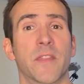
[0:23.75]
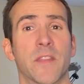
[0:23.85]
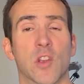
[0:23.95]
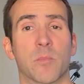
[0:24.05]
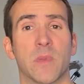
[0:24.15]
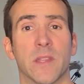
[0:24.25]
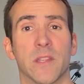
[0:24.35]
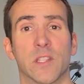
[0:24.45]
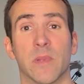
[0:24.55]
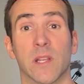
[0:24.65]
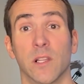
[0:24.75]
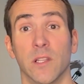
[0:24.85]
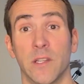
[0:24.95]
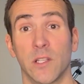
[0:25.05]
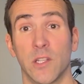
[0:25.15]
therapy that has been
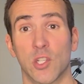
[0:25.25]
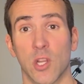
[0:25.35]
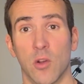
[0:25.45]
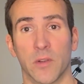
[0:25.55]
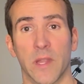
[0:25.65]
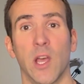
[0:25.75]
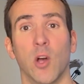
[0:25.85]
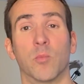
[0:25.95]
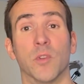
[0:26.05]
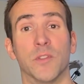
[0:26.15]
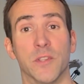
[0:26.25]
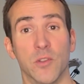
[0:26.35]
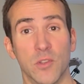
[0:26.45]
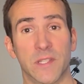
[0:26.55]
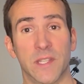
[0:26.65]
clinically shown to help
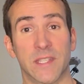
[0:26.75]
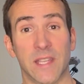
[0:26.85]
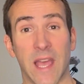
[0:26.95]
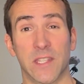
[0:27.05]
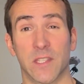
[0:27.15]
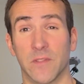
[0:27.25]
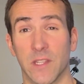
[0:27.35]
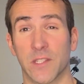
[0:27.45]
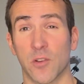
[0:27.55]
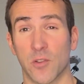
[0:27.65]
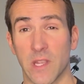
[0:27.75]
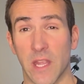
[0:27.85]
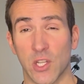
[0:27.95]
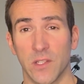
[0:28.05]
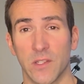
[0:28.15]
reduce the size of disc
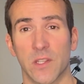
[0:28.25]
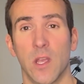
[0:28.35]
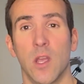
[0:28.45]
herniations,